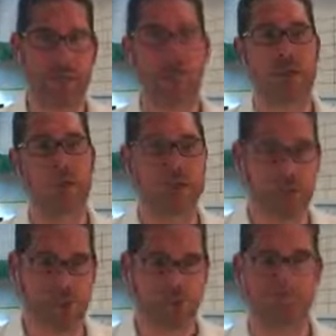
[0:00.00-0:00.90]
You really
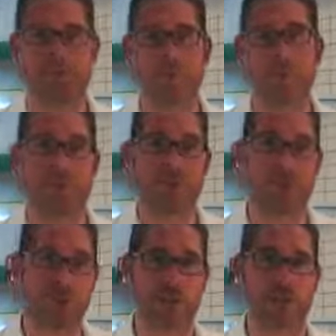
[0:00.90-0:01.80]
don't. Actually, you don't
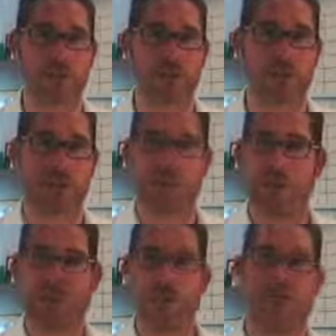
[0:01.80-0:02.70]
want to, because
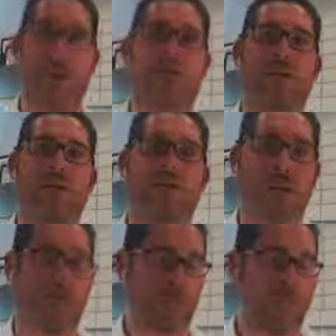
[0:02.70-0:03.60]
my
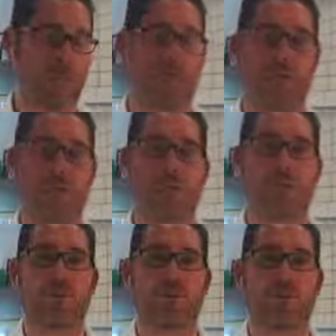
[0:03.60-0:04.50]
attention deficit
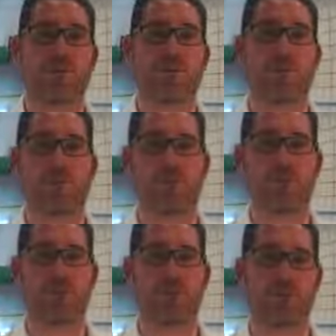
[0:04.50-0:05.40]
disordered ass would be
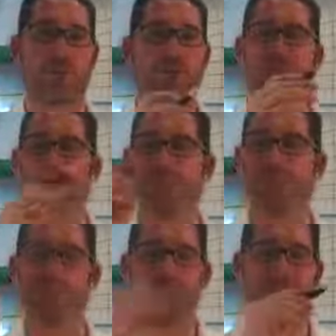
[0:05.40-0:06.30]
like, blah, blah, blah,
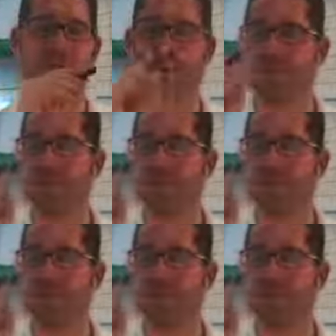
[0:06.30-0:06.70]
blah, blah, blah.